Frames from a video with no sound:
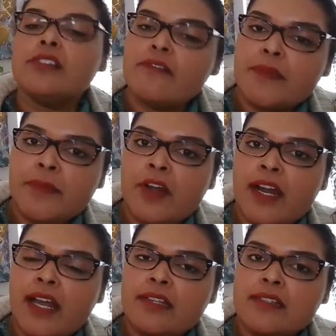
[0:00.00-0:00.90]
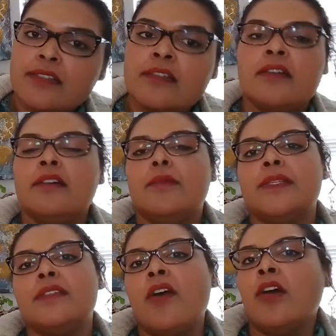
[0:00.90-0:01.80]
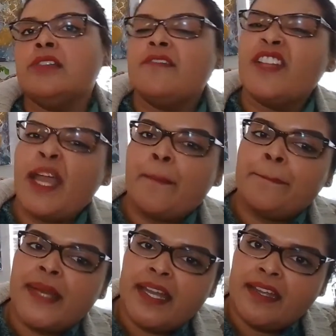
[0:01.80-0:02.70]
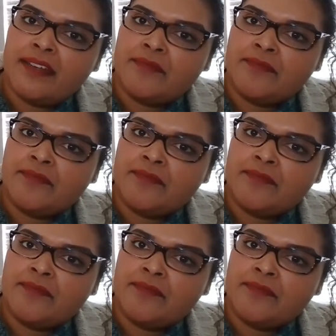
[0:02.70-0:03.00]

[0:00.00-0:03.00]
of the products? What's the cost of the campaign?